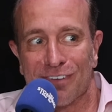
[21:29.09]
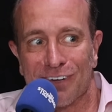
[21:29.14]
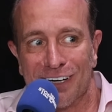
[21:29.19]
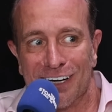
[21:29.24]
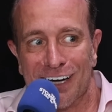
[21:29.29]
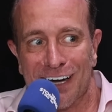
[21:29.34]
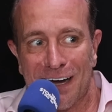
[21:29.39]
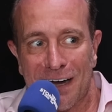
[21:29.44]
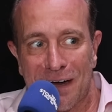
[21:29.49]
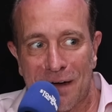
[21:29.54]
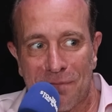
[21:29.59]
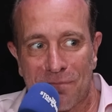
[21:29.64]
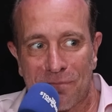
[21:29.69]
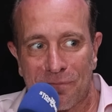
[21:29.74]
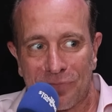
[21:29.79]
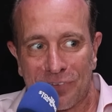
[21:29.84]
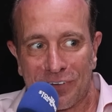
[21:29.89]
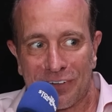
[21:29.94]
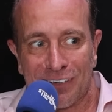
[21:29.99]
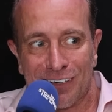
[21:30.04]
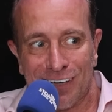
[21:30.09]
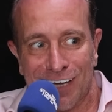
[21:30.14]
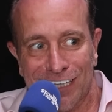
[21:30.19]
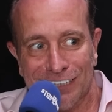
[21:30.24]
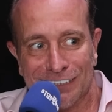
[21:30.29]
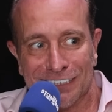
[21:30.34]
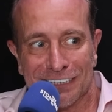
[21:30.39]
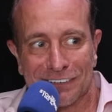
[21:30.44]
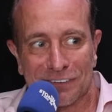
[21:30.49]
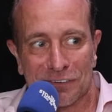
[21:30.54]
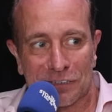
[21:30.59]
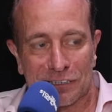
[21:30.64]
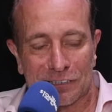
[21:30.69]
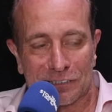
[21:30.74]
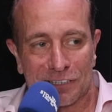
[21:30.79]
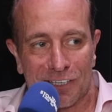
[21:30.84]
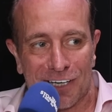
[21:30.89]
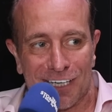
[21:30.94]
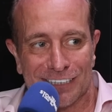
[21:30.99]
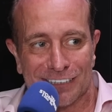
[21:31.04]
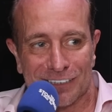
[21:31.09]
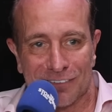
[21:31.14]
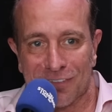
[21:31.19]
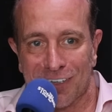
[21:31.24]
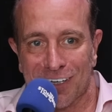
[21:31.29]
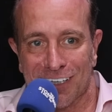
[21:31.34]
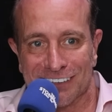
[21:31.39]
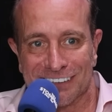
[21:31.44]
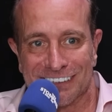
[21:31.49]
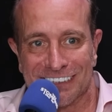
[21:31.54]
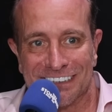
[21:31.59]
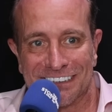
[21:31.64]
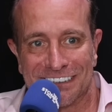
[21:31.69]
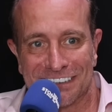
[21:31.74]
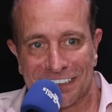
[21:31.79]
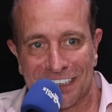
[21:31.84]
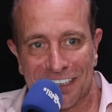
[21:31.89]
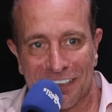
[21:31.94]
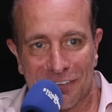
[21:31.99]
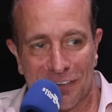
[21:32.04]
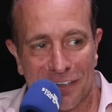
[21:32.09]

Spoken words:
AJ's got the size advantage,